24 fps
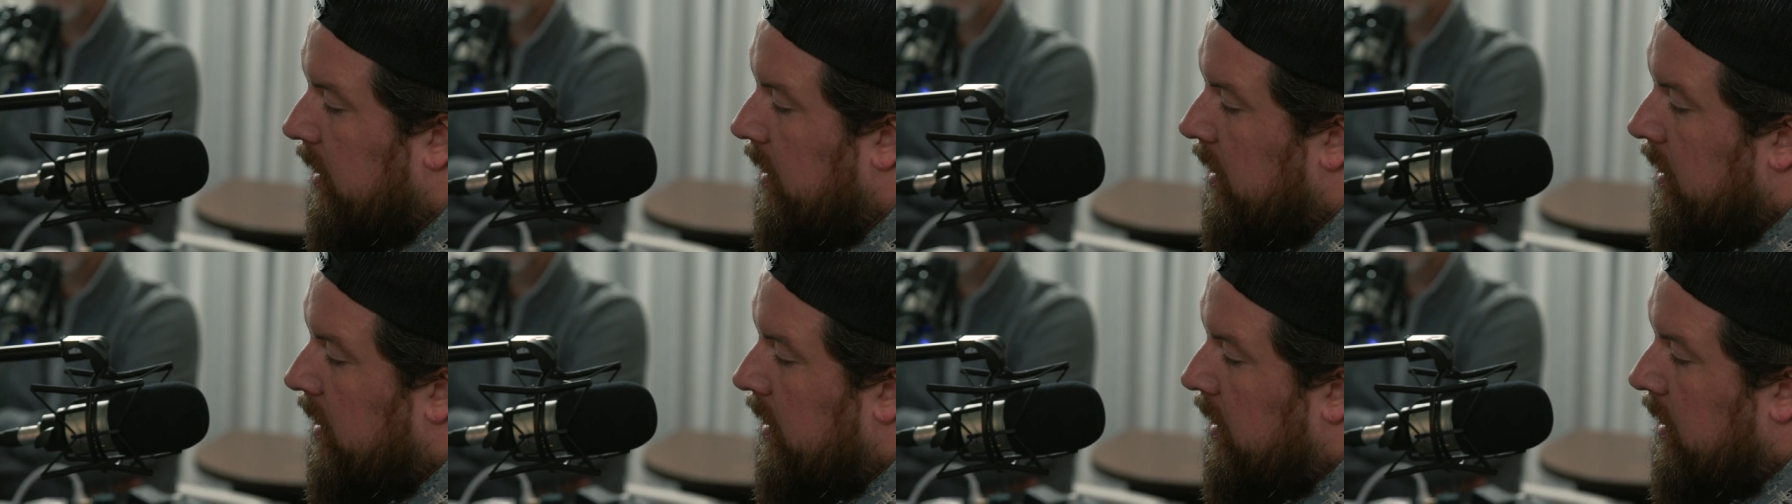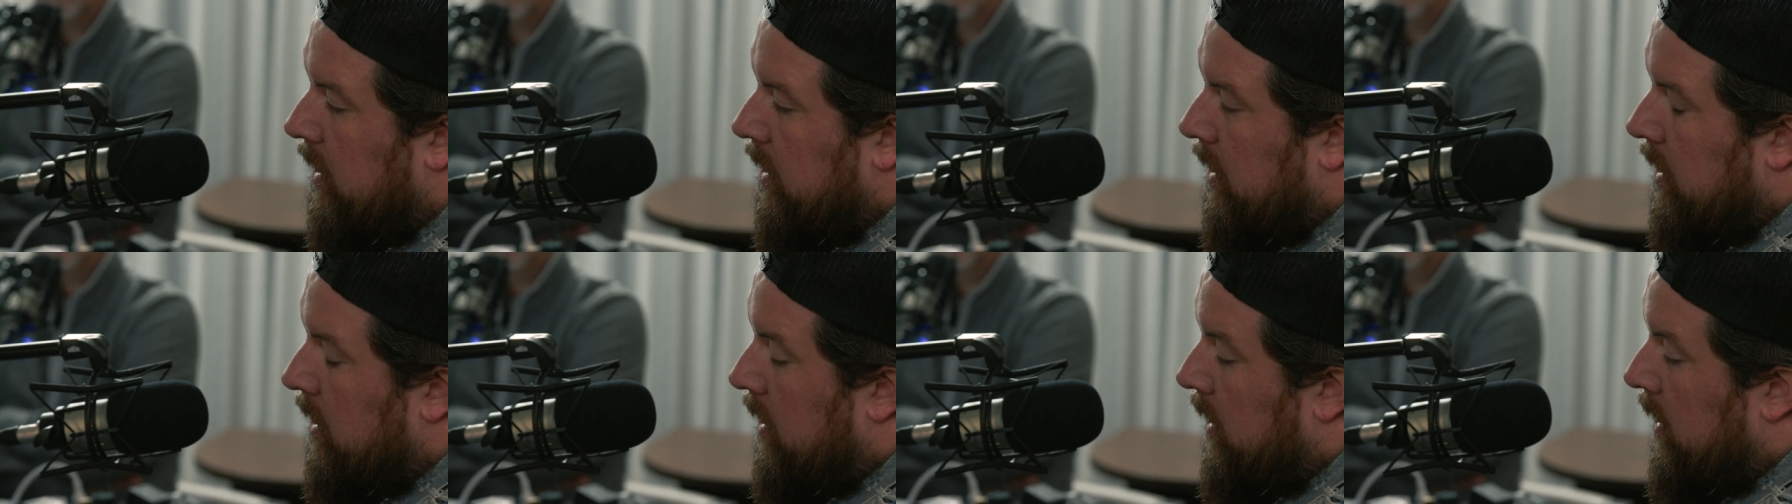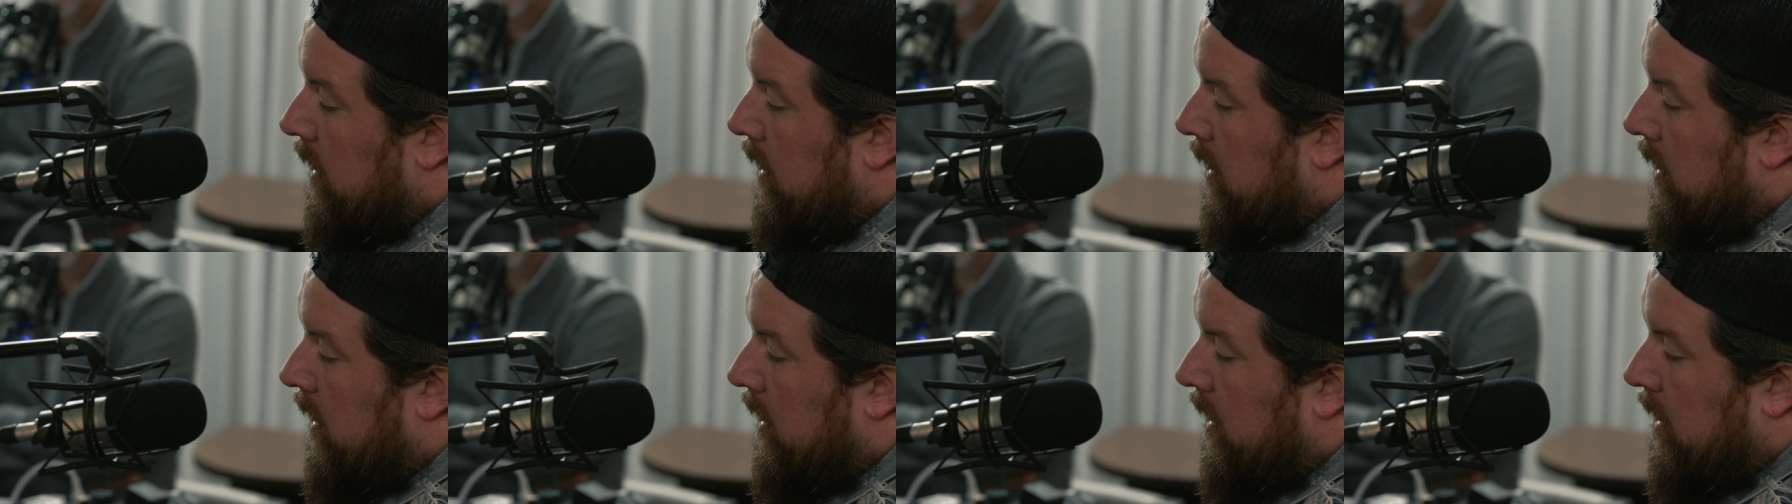And
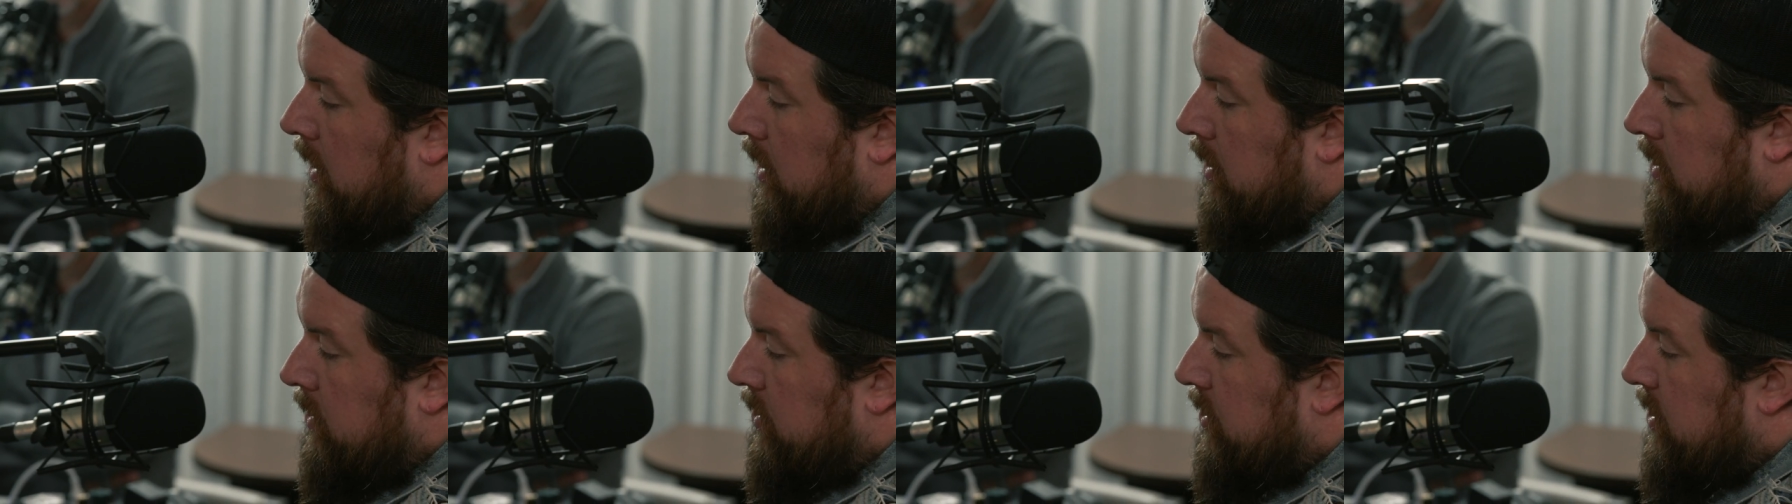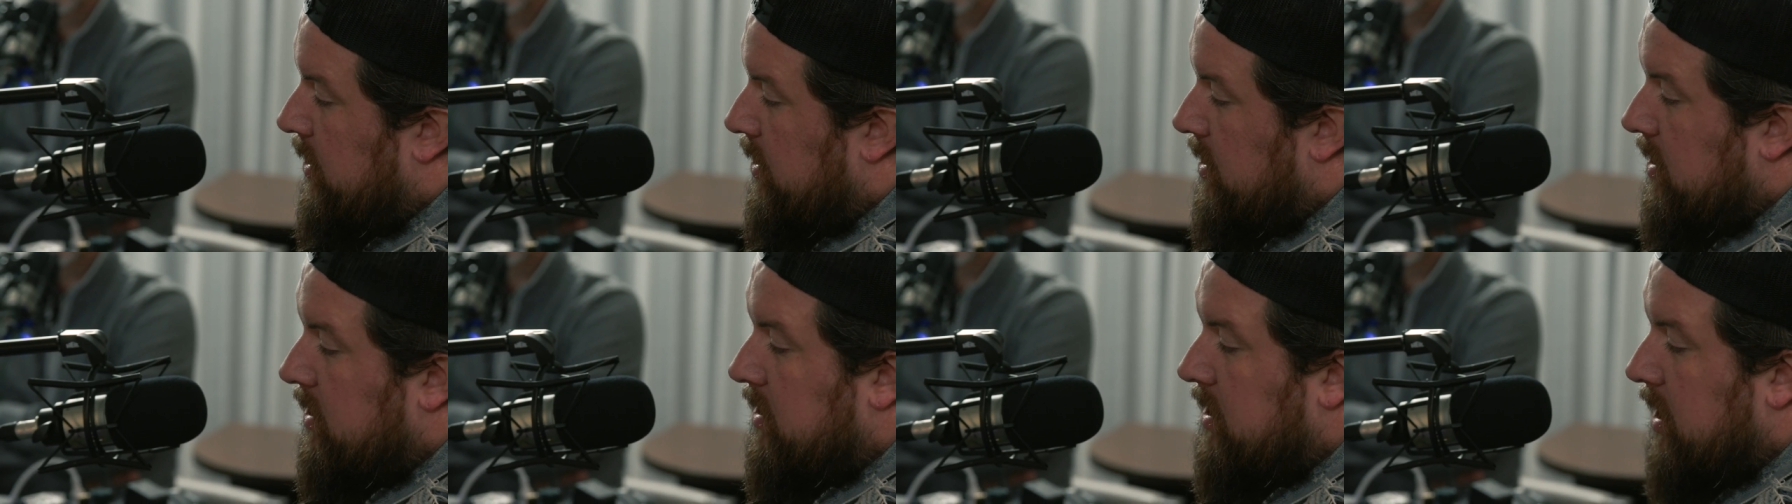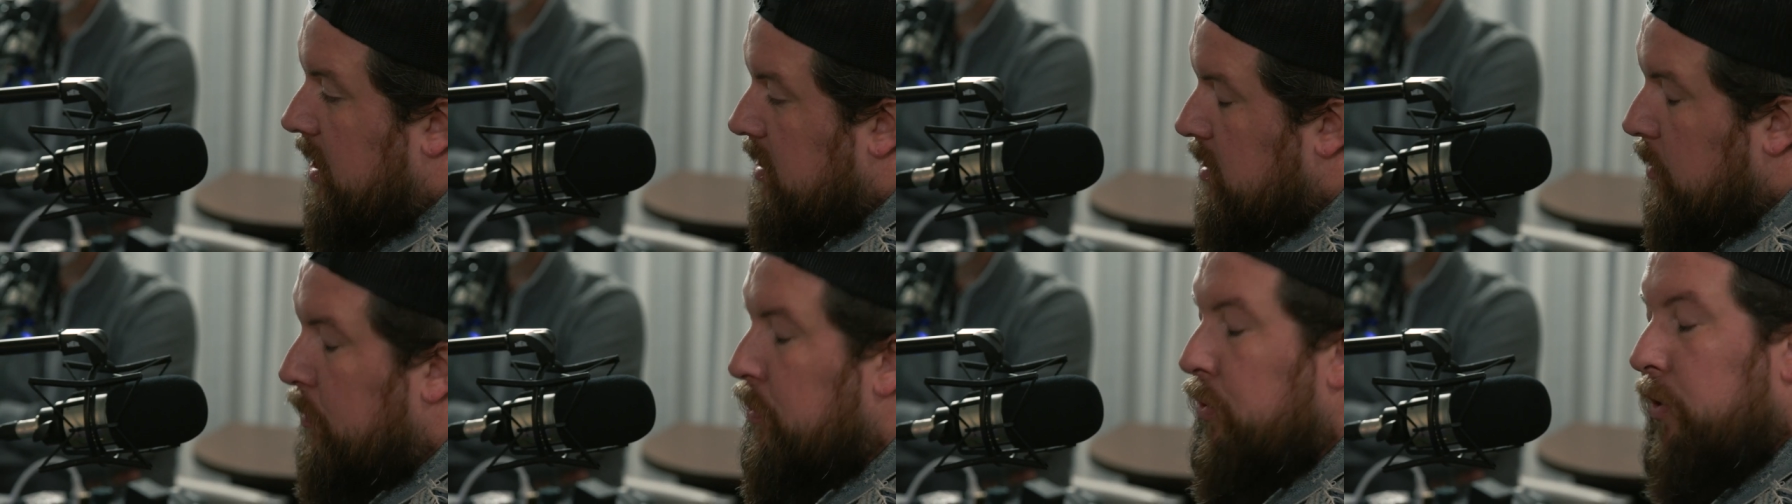she
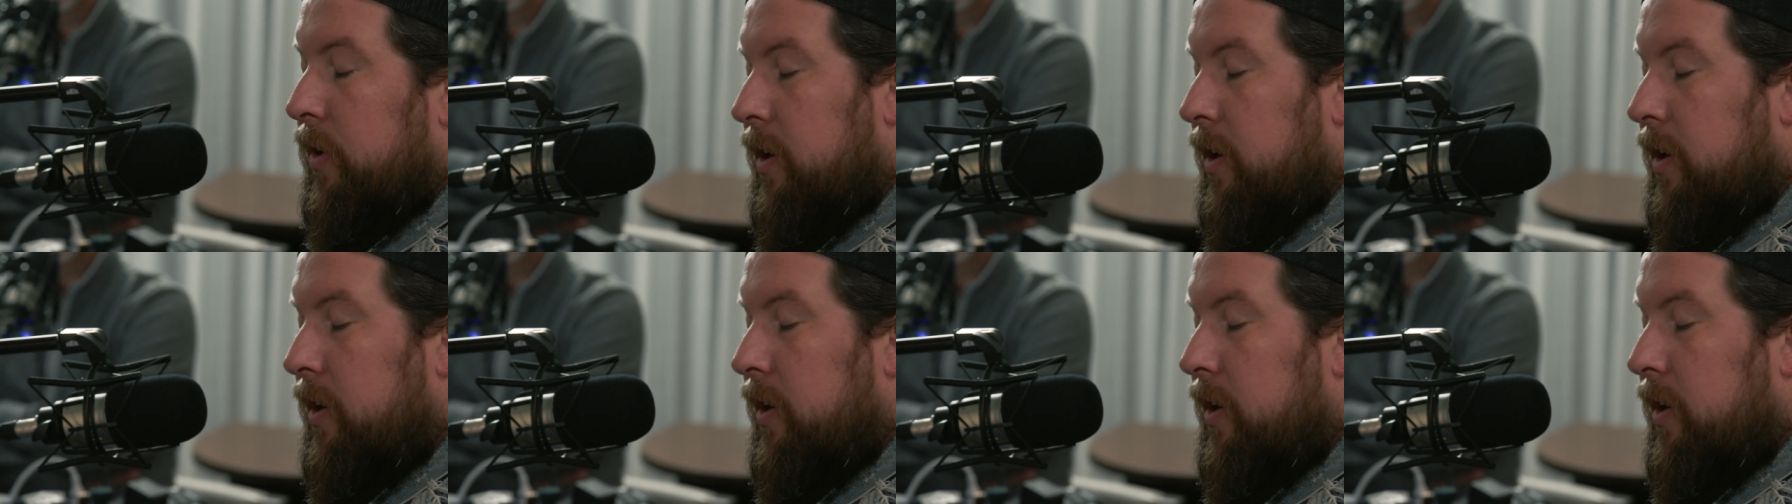just has a